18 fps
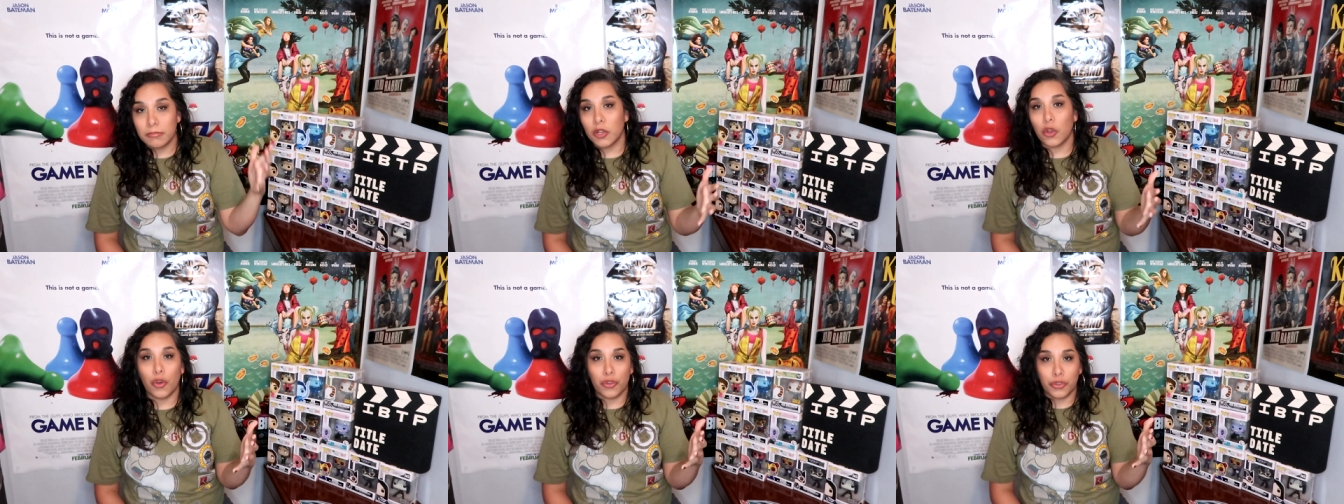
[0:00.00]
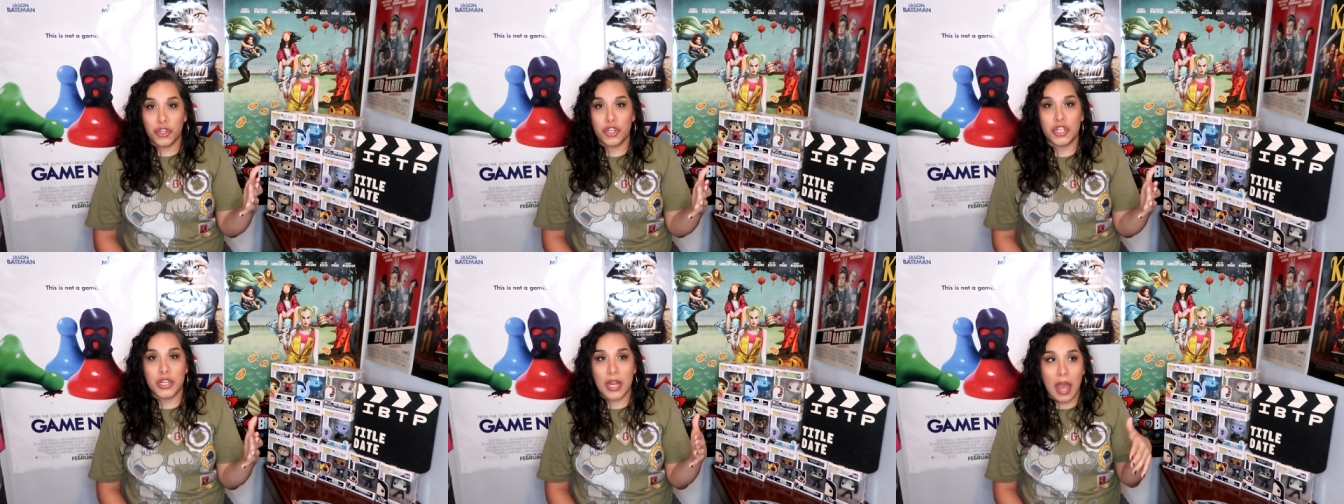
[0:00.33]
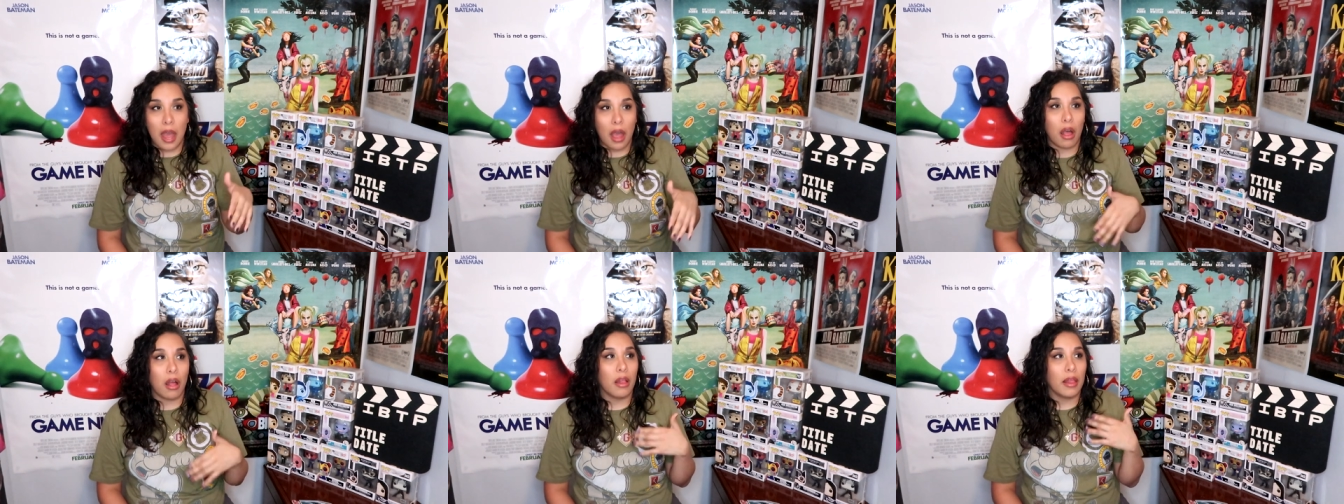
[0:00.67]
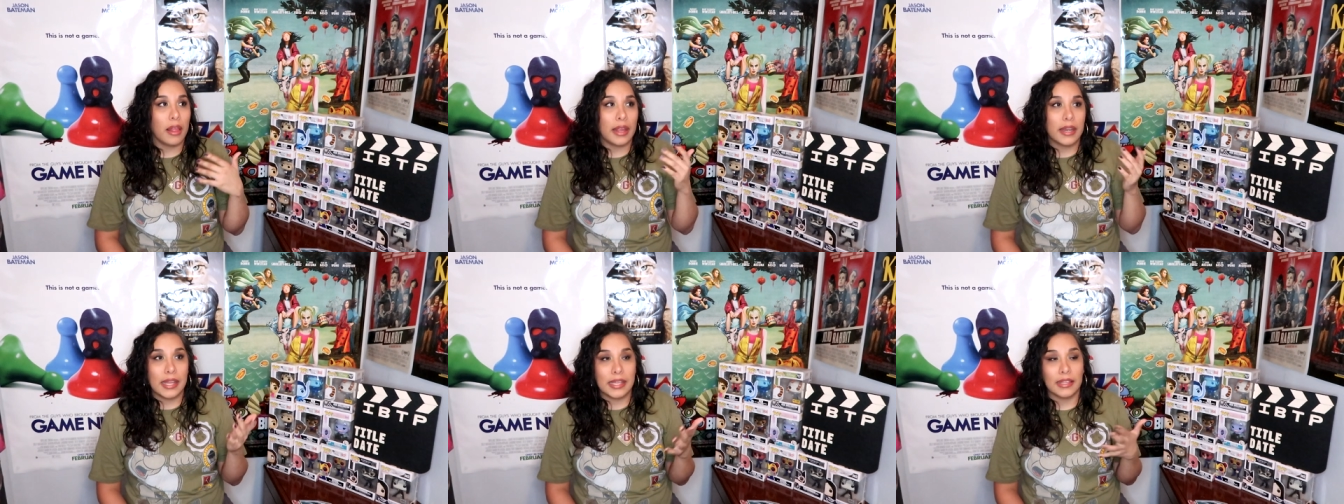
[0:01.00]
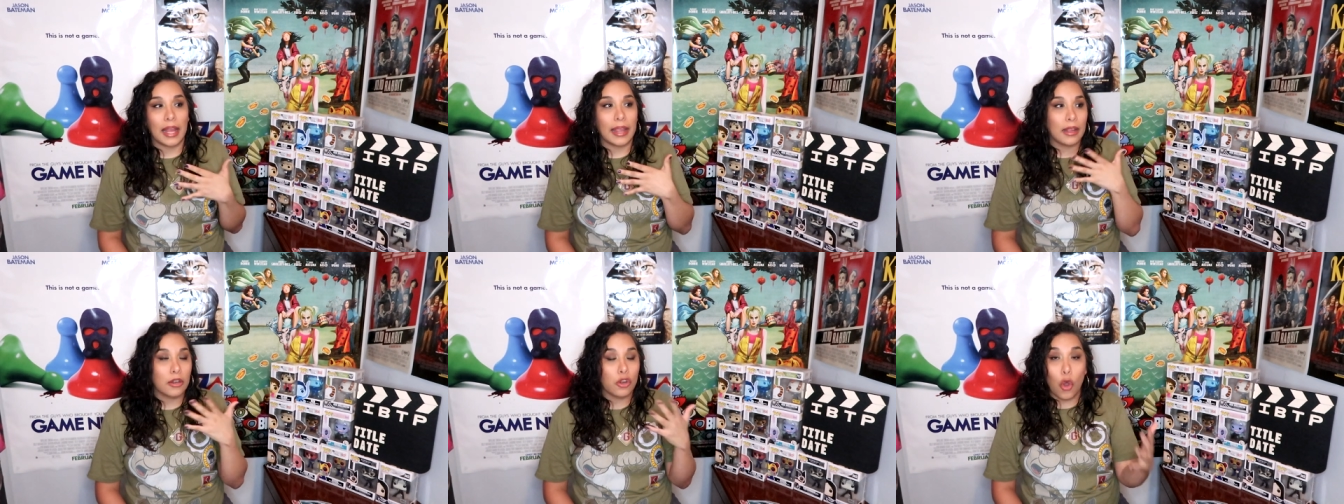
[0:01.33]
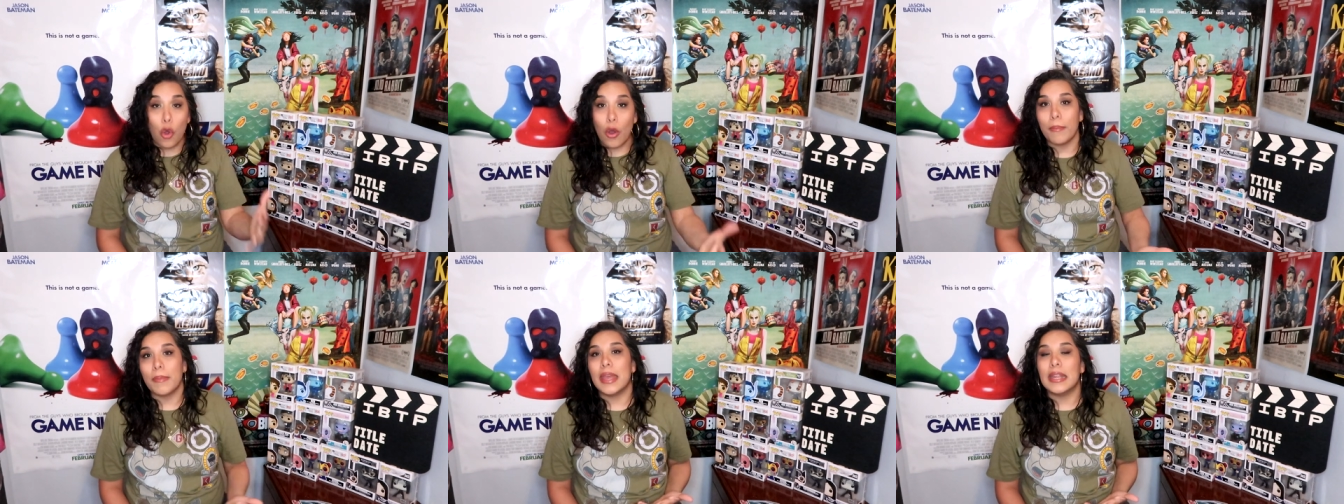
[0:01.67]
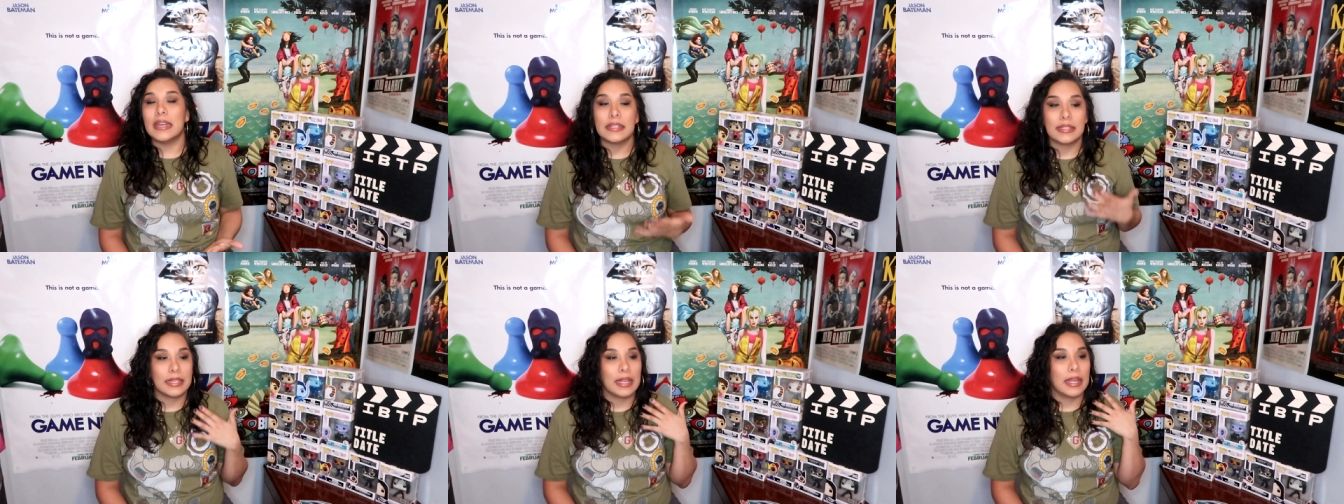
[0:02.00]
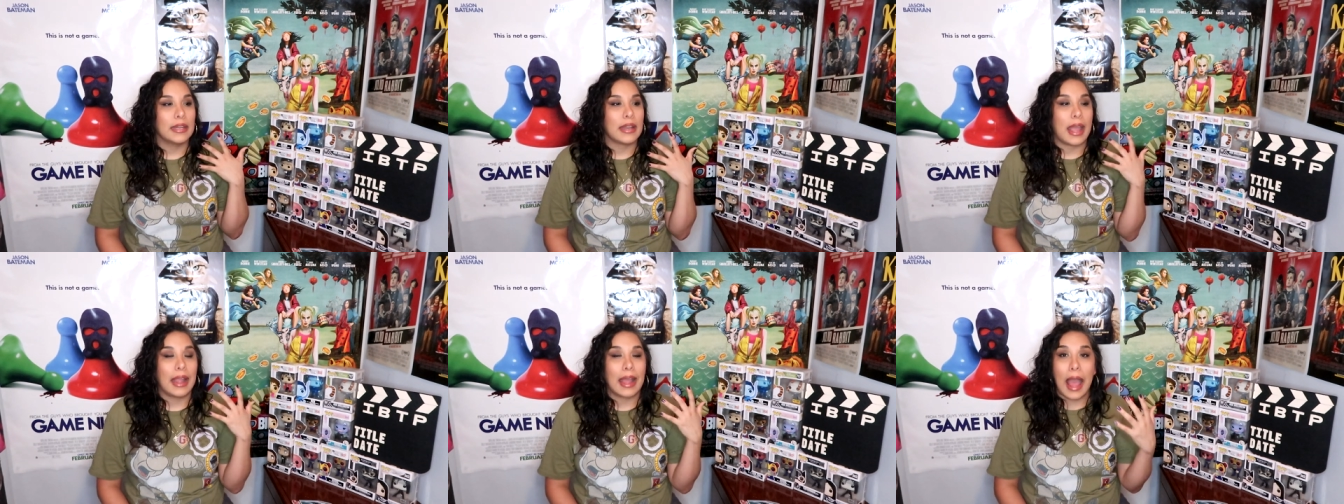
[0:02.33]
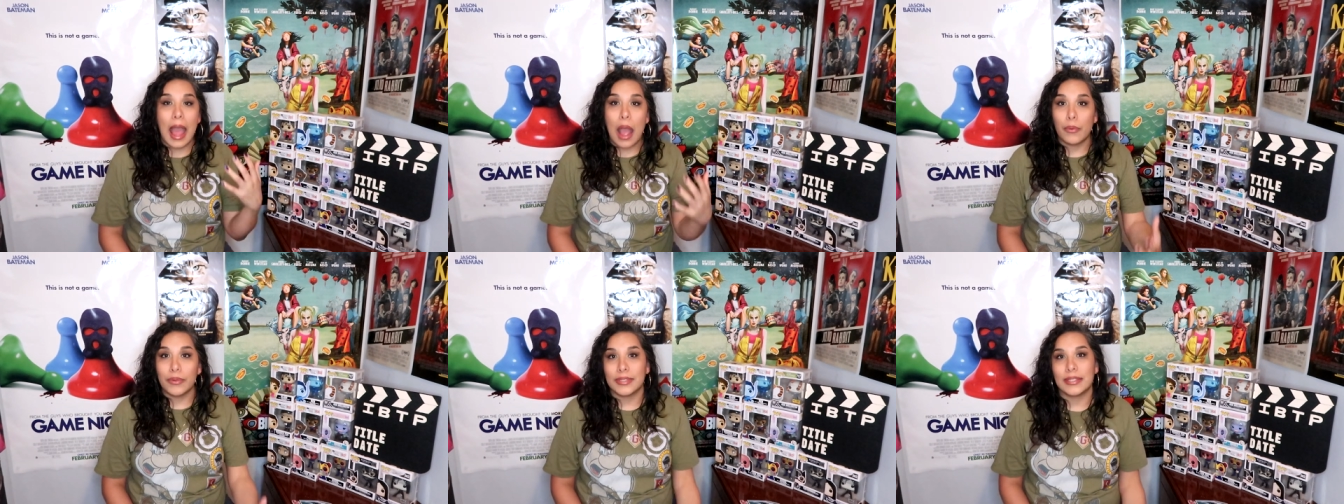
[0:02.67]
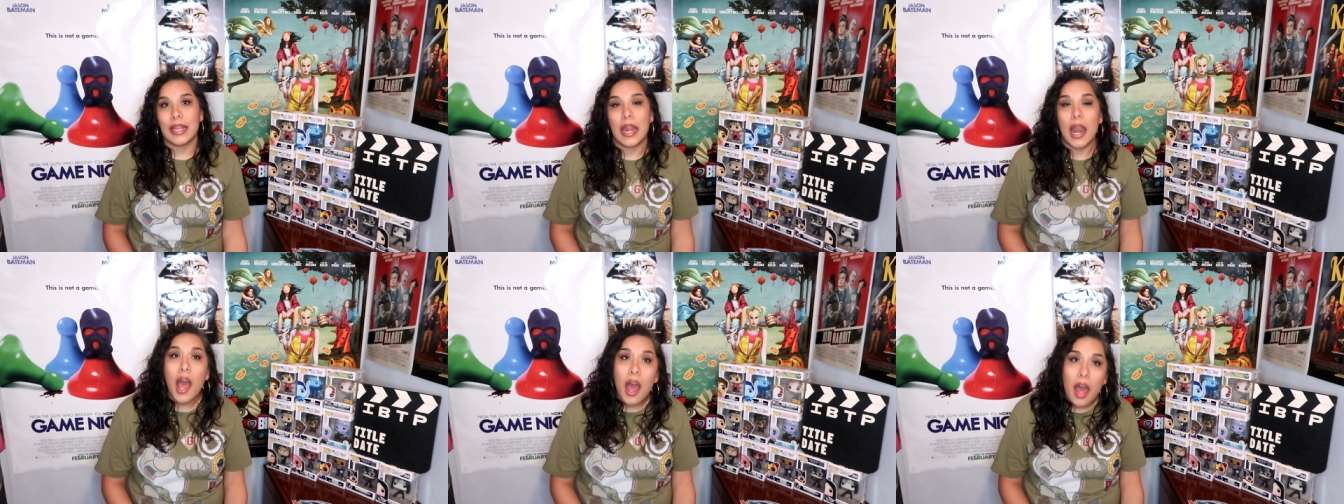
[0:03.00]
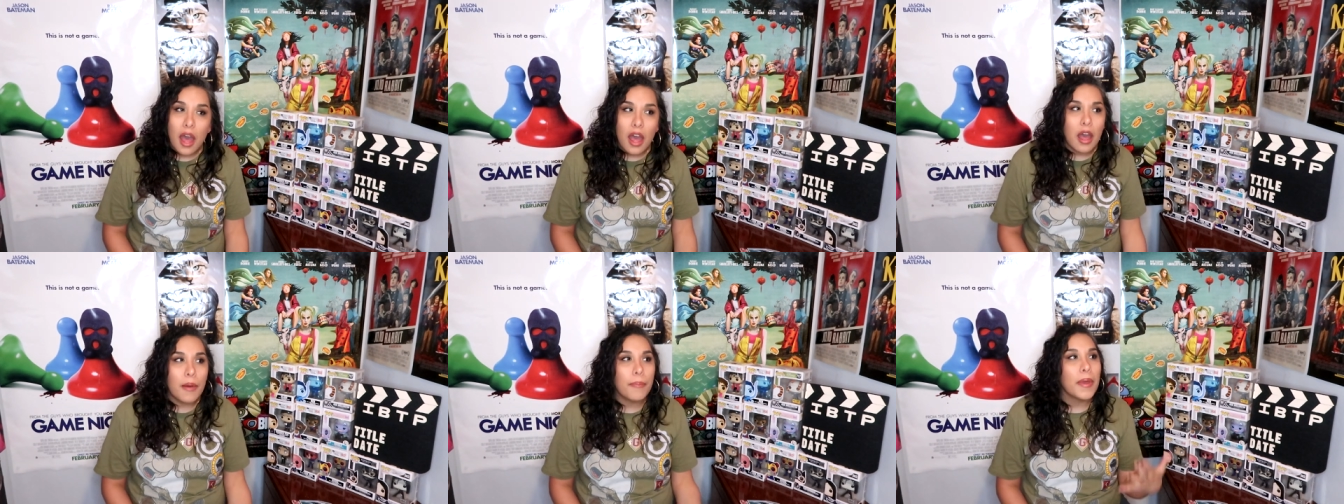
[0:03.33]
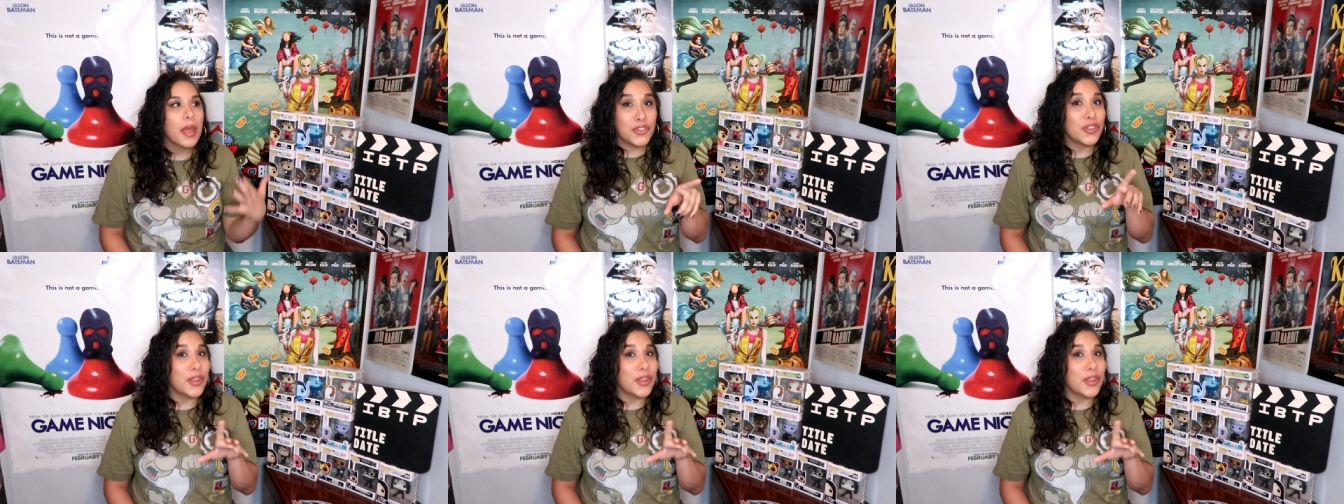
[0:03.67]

goes to jail and he's like no i'm innocent like i was set up I